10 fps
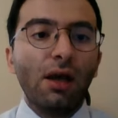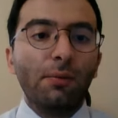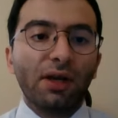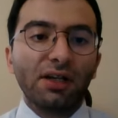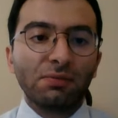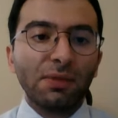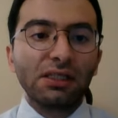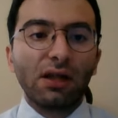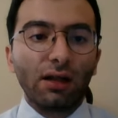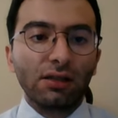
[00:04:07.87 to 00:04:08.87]
because
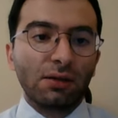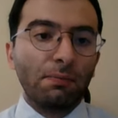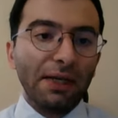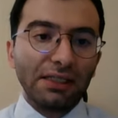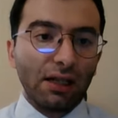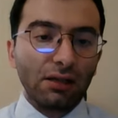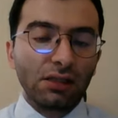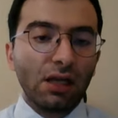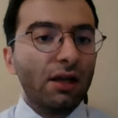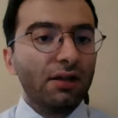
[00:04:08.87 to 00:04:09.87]
missiles, missiles,
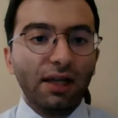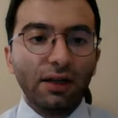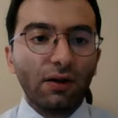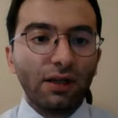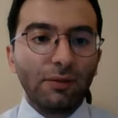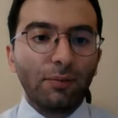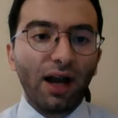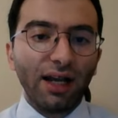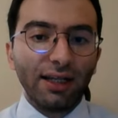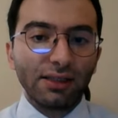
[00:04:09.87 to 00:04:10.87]
they don't need
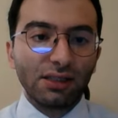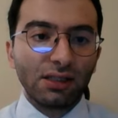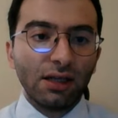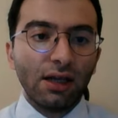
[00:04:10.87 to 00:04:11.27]
pilots,